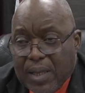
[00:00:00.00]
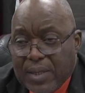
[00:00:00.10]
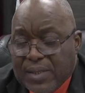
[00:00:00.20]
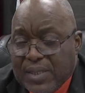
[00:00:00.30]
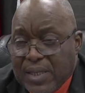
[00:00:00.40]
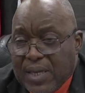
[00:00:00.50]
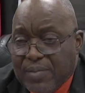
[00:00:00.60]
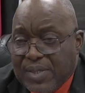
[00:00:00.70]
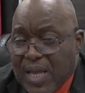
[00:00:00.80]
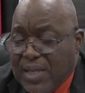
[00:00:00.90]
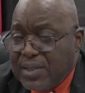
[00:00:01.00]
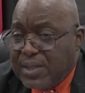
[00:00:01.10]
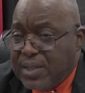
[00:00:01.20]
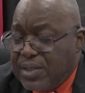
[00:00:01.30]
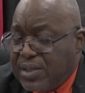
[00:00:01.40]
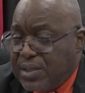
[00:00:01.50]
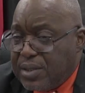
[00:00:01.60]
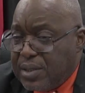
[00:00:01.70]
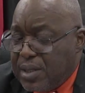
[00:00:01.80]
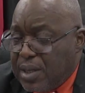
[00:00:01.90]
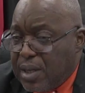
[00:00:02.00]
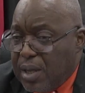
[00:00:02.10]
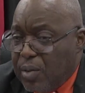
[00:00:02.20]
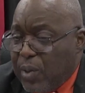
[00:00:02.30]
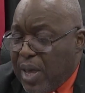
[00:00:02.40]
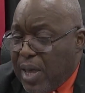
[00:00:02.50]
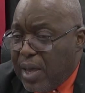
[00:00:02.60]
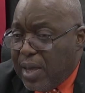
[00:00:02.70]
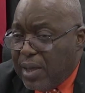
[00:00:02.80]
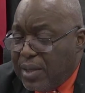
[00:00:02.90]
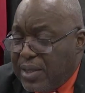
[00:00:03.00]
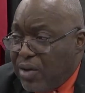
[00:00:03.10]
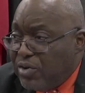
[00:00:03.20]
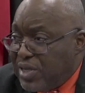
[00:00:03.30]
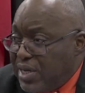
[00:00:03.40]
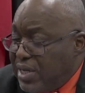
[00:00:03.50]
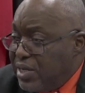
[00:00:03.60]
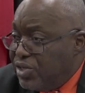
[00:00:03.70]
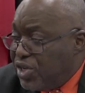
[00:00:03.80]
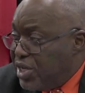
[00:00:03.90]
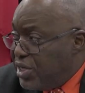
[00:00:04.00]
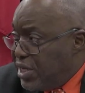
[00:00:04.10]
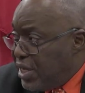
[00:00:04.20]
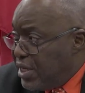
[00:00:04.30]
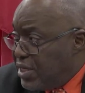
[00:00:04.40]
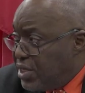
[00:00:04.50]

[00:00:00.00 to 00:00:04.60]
in circumstances where there is an urgent need